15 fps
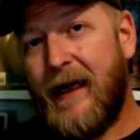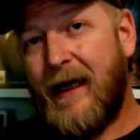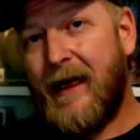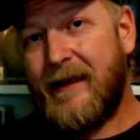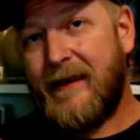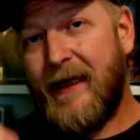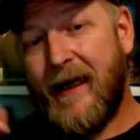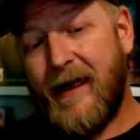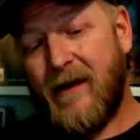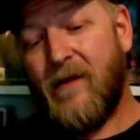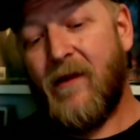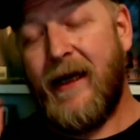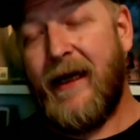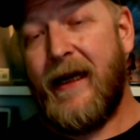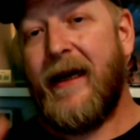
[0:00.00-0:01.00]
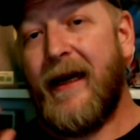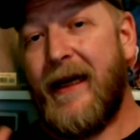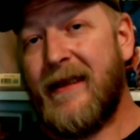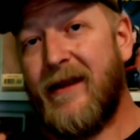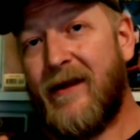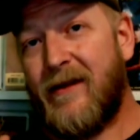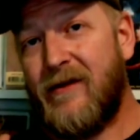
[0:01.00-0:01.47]
take a quite a nice
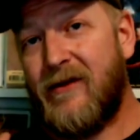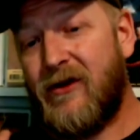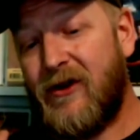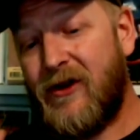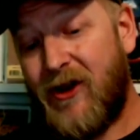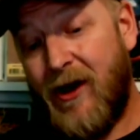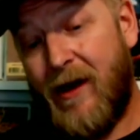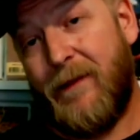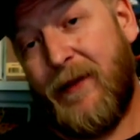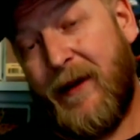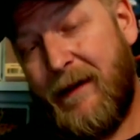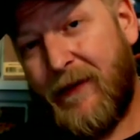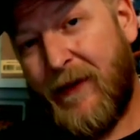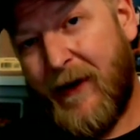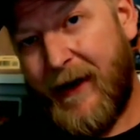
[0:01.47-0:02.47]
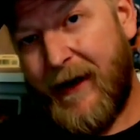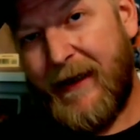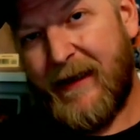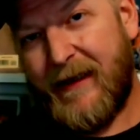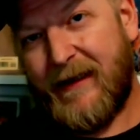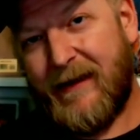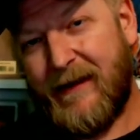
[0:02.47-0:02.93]
little jump in
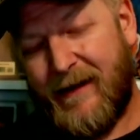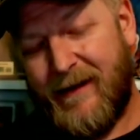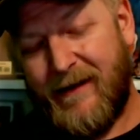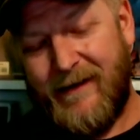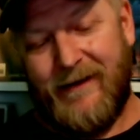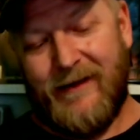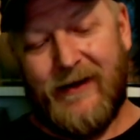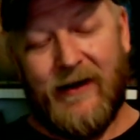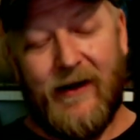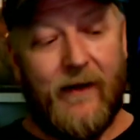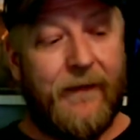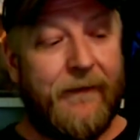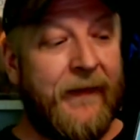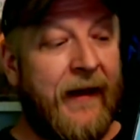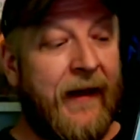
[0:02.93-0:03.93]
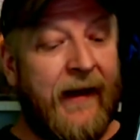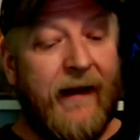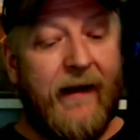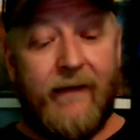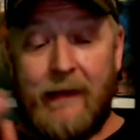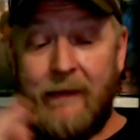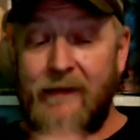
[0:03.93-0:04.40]
price. So
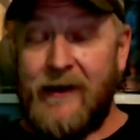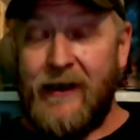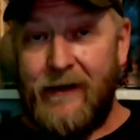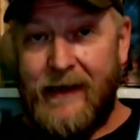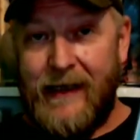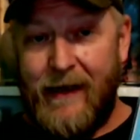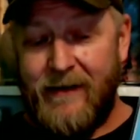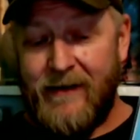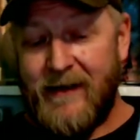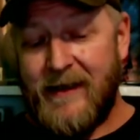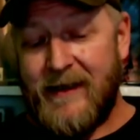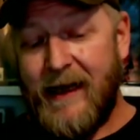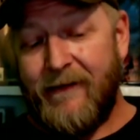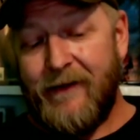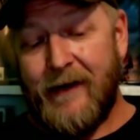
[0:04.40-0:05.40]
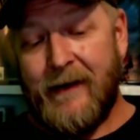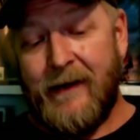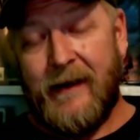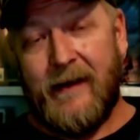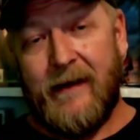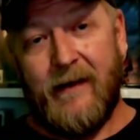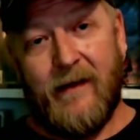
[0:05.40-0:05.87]
from 2007,
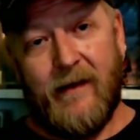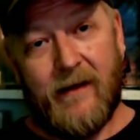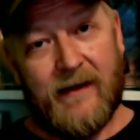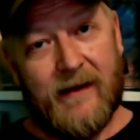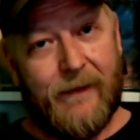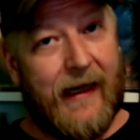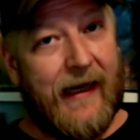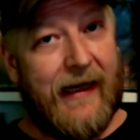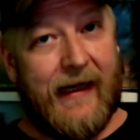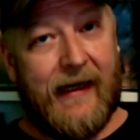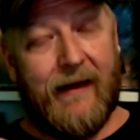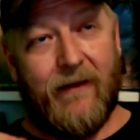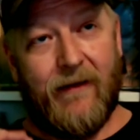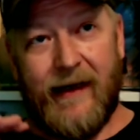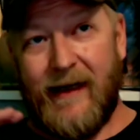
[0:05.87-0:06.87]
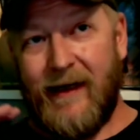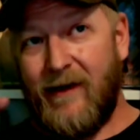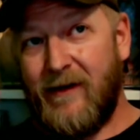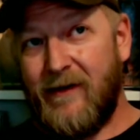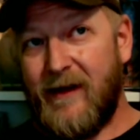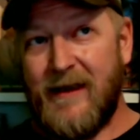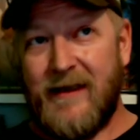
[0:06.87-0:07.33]
look to pay
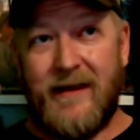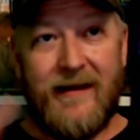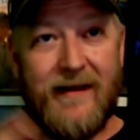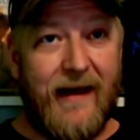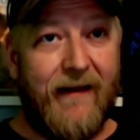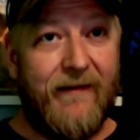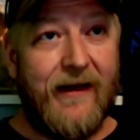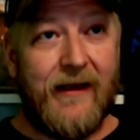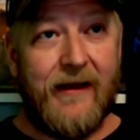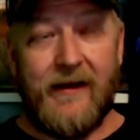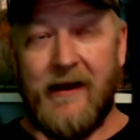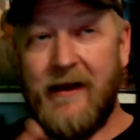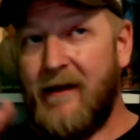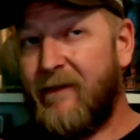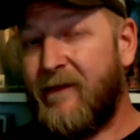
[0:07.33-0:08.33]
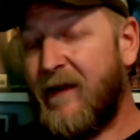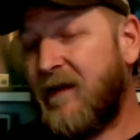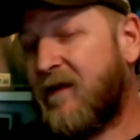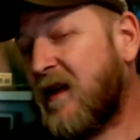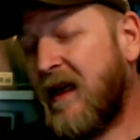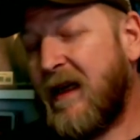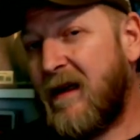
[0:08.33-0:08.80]
around the $7 to
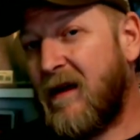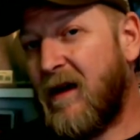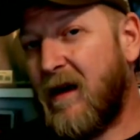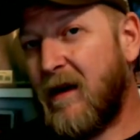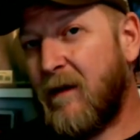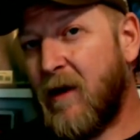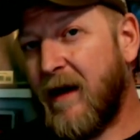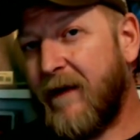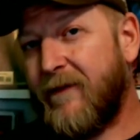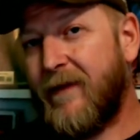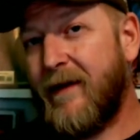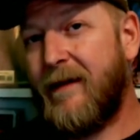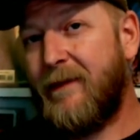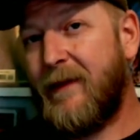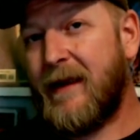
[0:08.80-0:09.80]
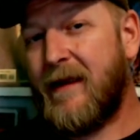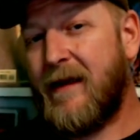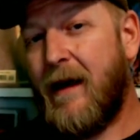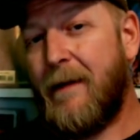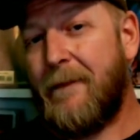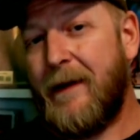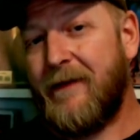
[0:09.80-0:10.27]
$15 mark for a mint
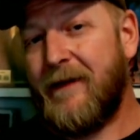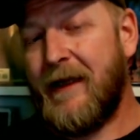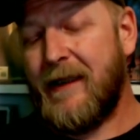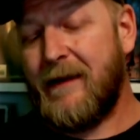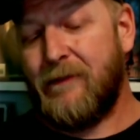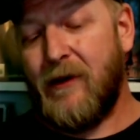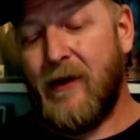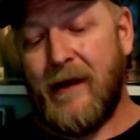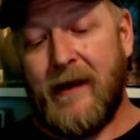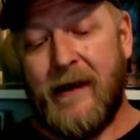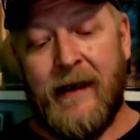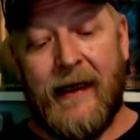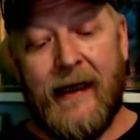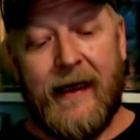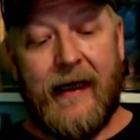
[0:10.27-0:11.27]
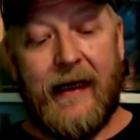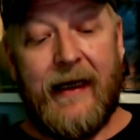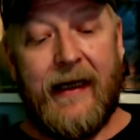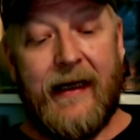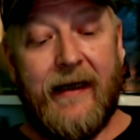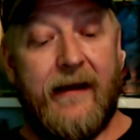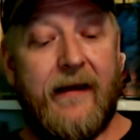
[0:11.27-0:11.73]
copy of this book. It
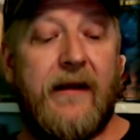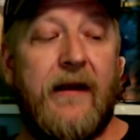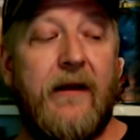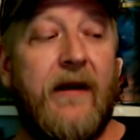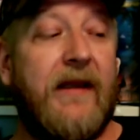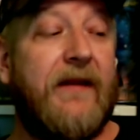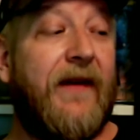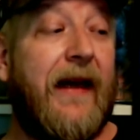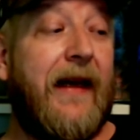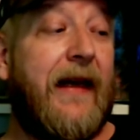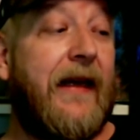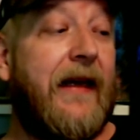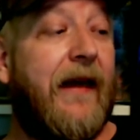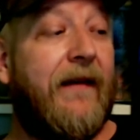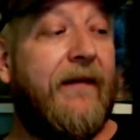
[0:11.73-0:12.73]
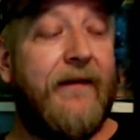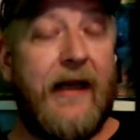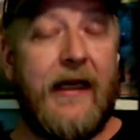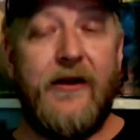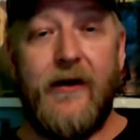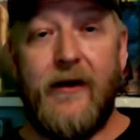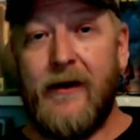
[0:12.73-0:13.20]
is USA
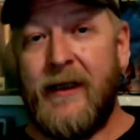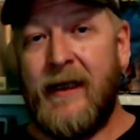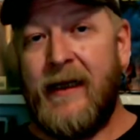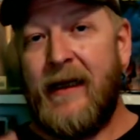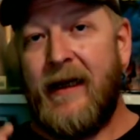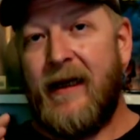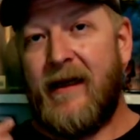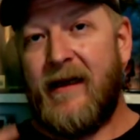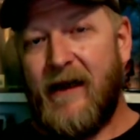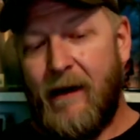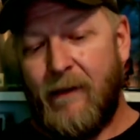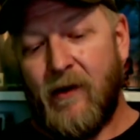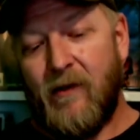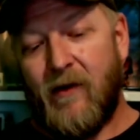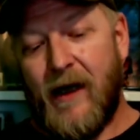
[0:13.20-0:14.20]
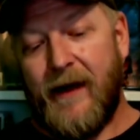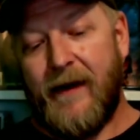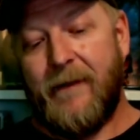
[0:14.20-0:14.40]
Avengers number one.